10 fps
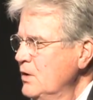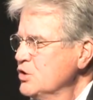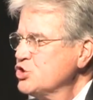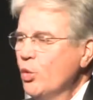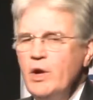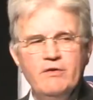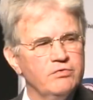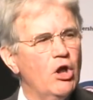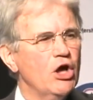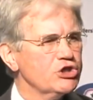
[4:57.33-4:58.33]
So we have
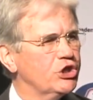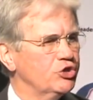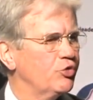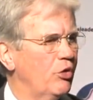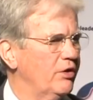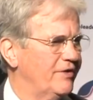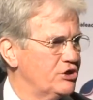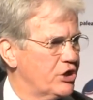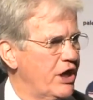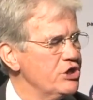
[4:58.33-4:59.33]
lost control of
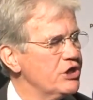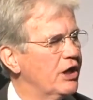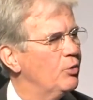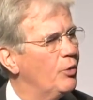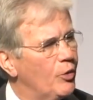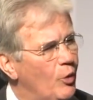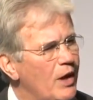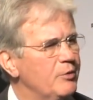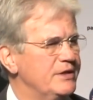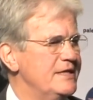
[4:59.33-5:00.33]
education, and the
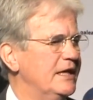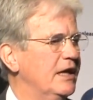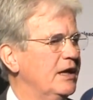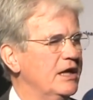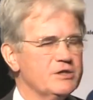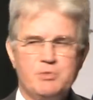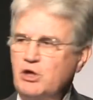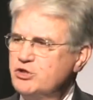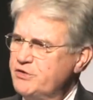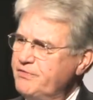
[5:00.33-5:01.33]
way we did it is
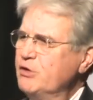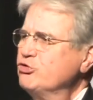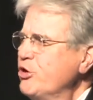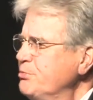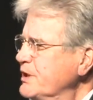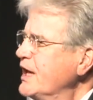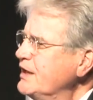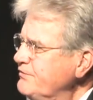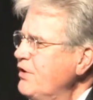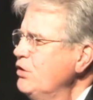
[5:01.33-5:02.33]
because the federal government got
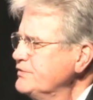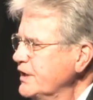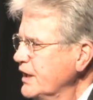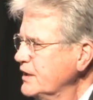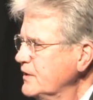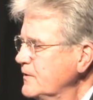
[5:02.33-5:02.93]
involved in it.